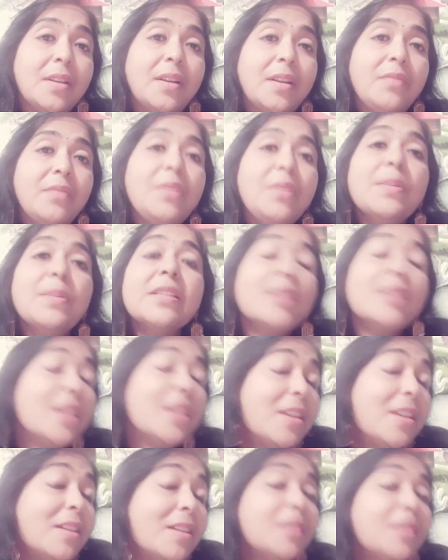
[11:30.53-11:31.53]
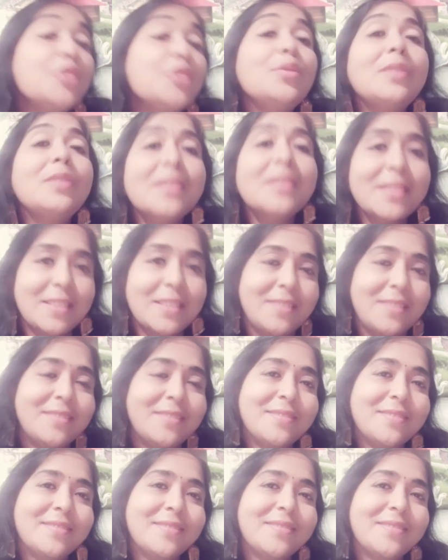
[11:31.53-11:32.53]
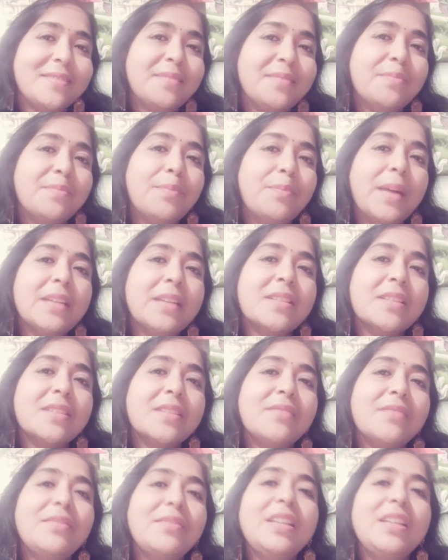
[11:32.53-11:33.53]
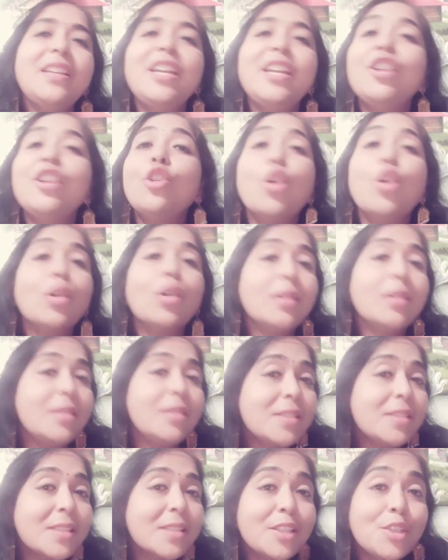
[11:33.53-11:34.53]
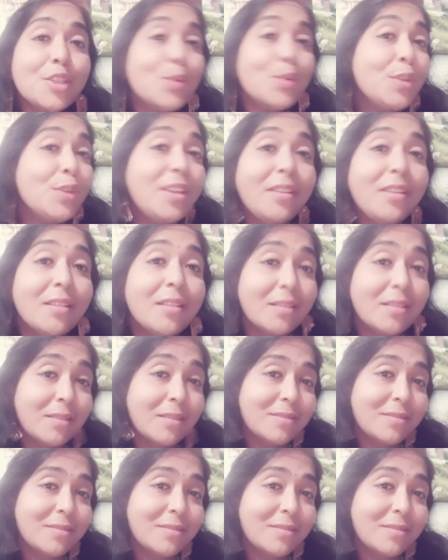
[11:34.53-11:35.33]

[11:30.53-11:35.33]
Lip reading: We must hear to listen, but we need not listen to hear.